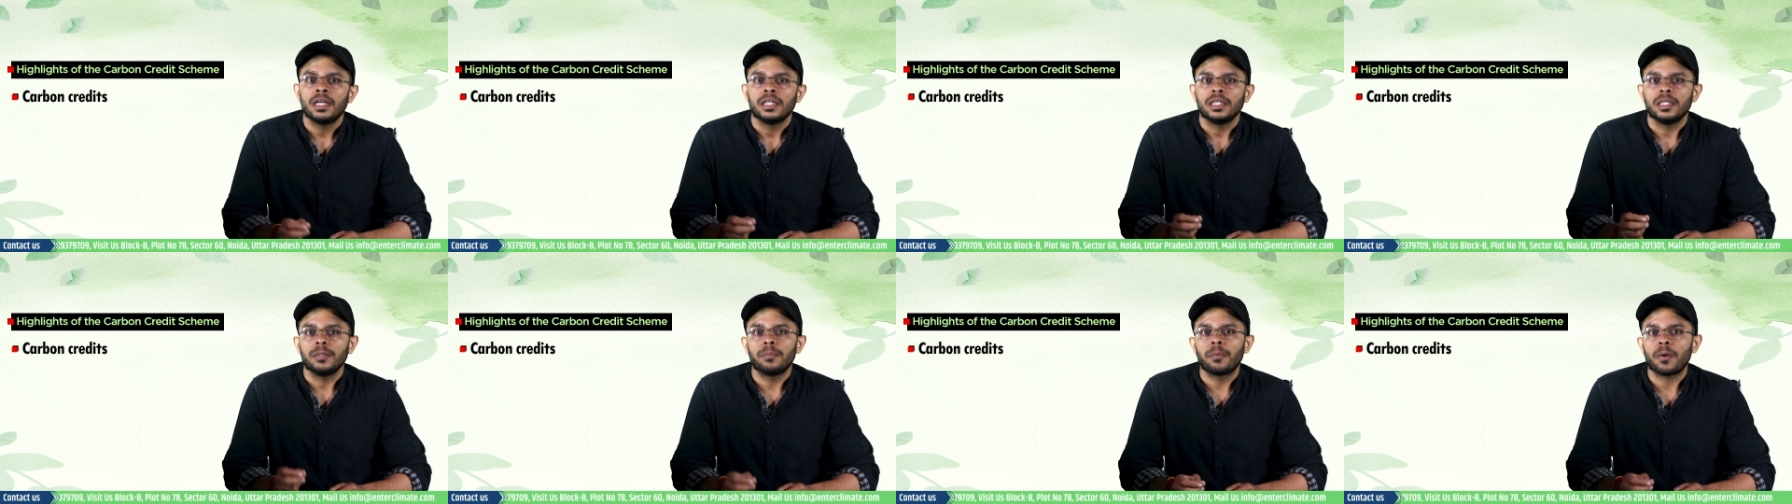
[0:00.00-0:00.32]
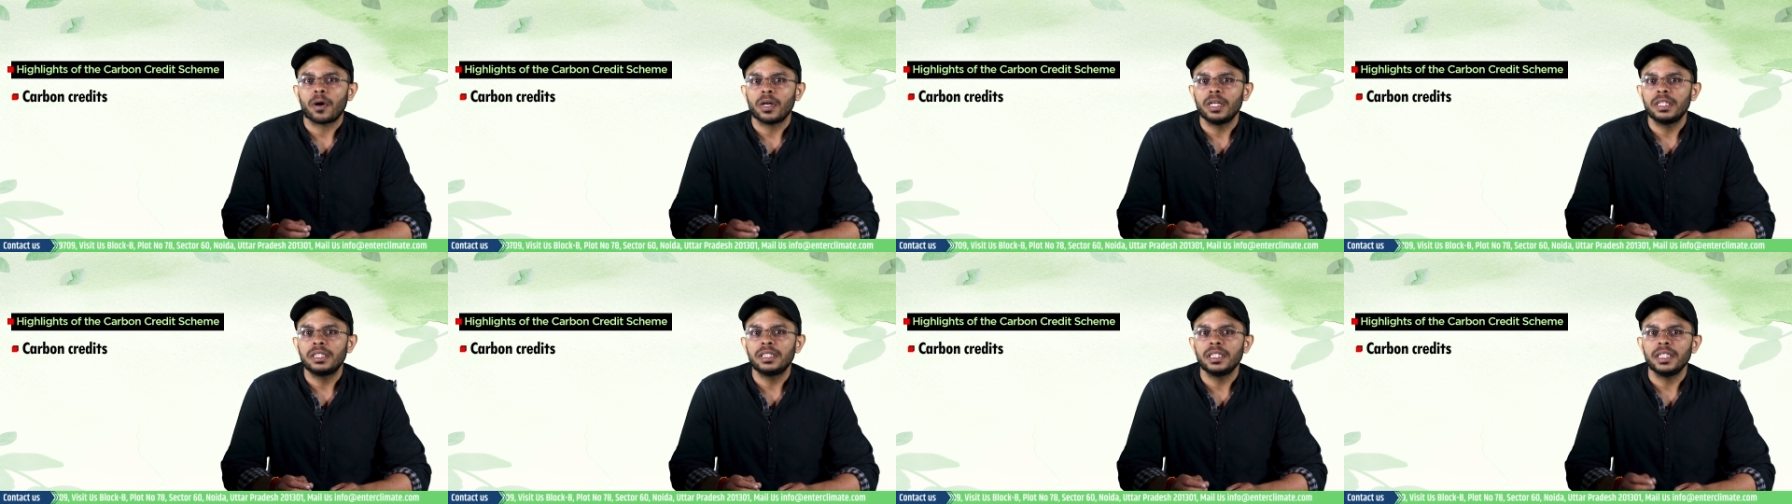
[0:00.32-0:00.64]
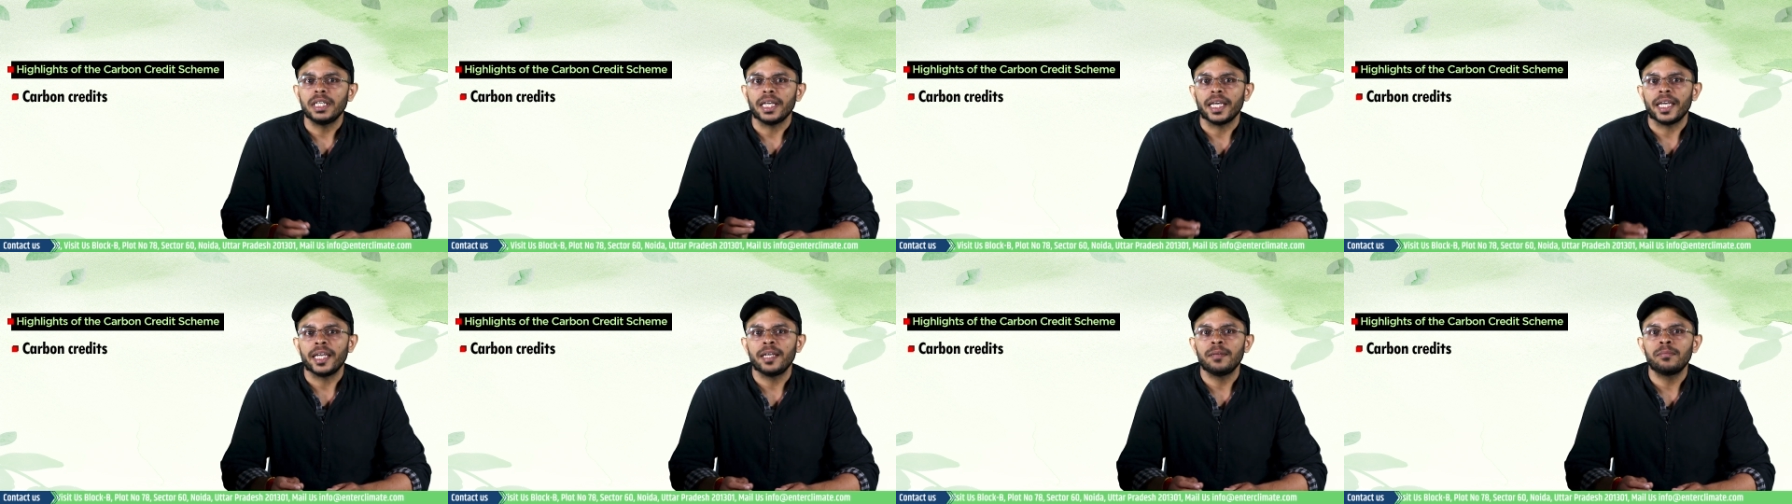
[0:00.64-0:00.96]
The
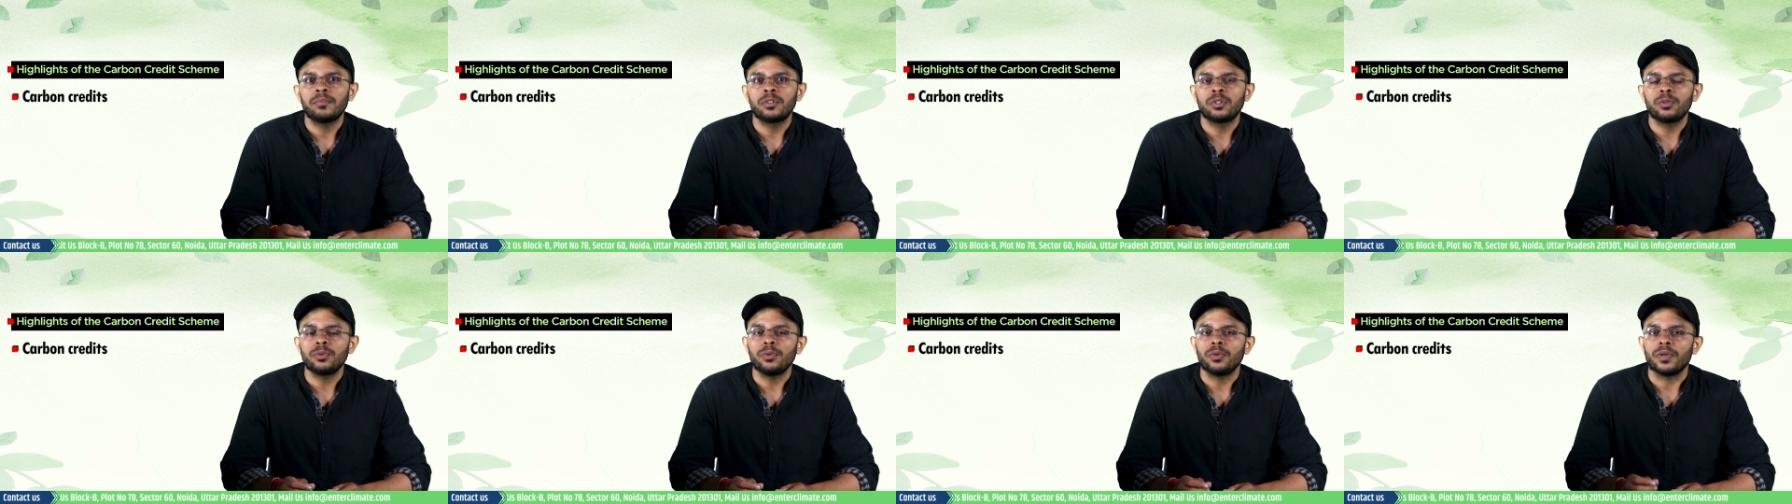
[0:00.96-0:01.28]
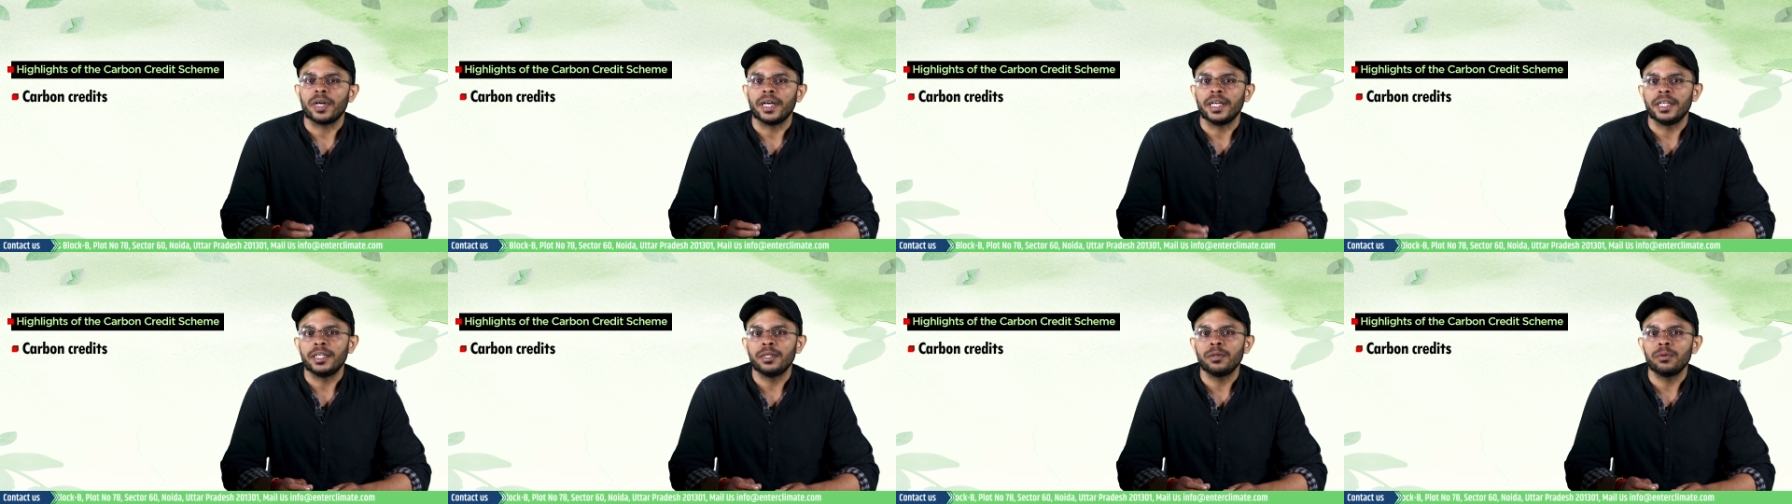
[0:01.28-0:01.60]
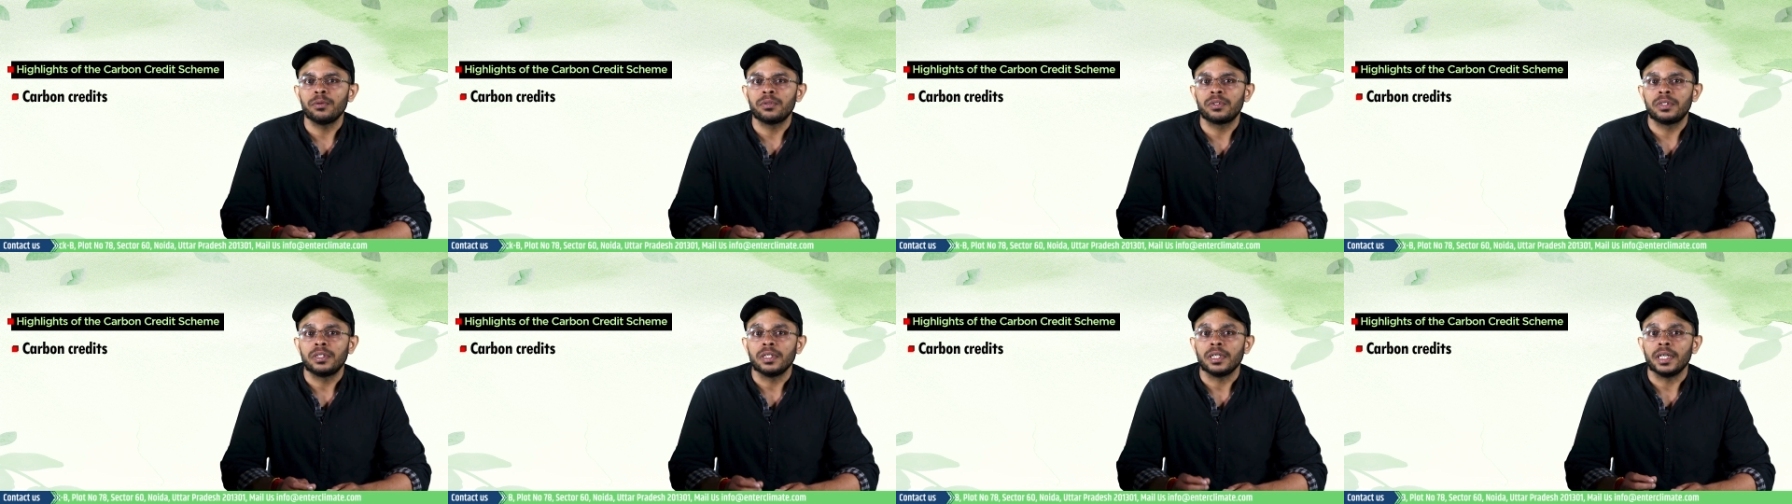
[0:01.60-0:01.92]
policy aims to reduce